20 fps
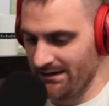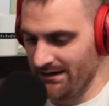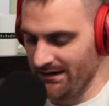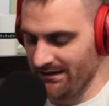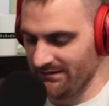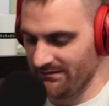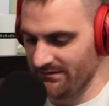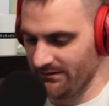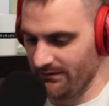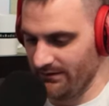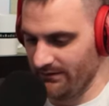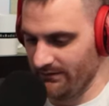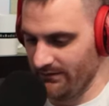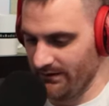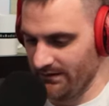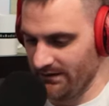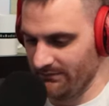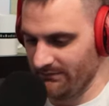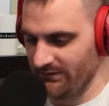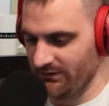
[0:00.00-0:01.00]
and so
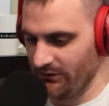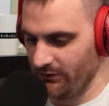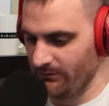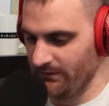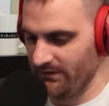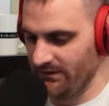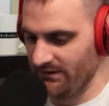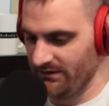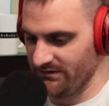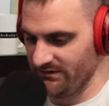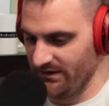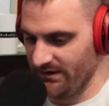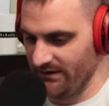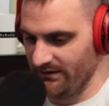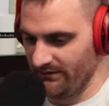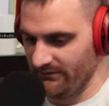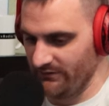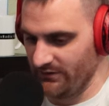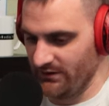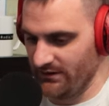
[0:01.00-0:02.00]
the hemoglobin is
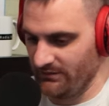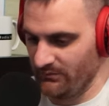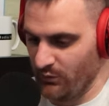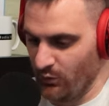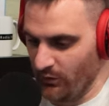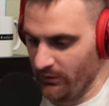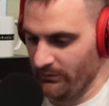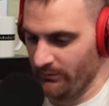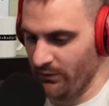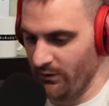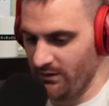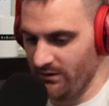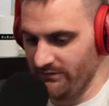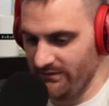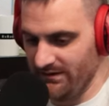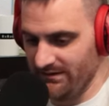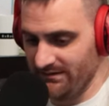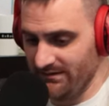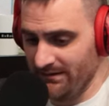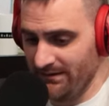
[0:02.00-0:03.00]
a very important part of it,